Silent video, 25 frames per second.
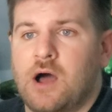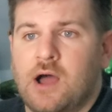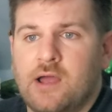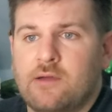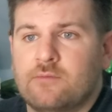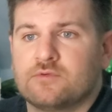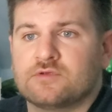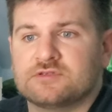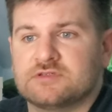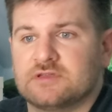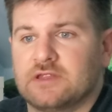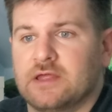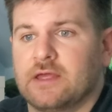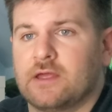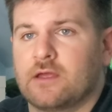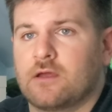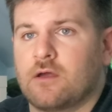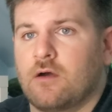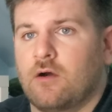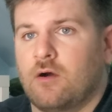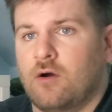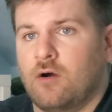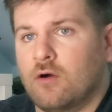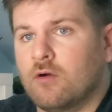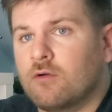I was like,
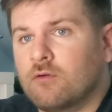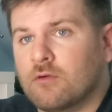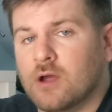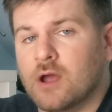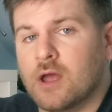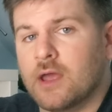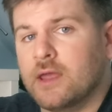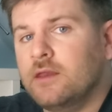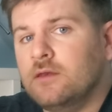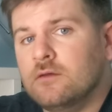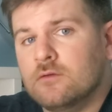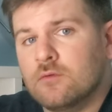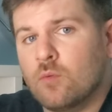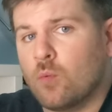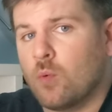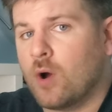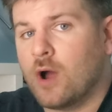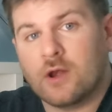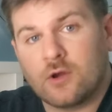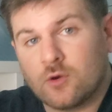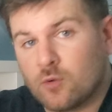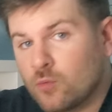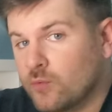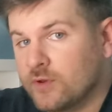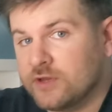all right,
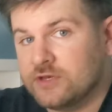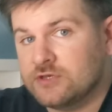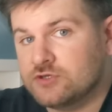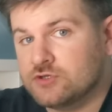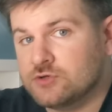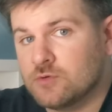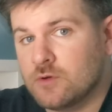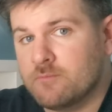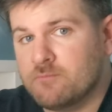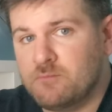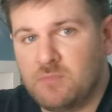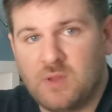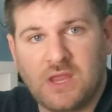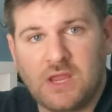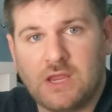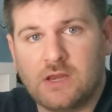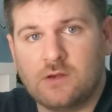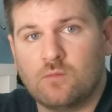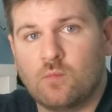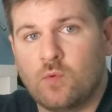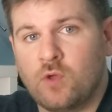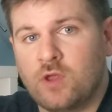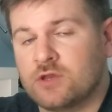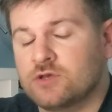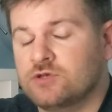why don't we do a
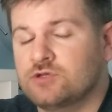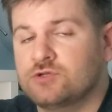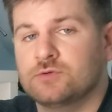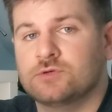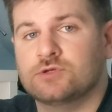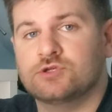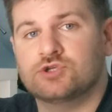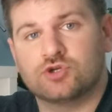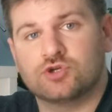meet? We can do a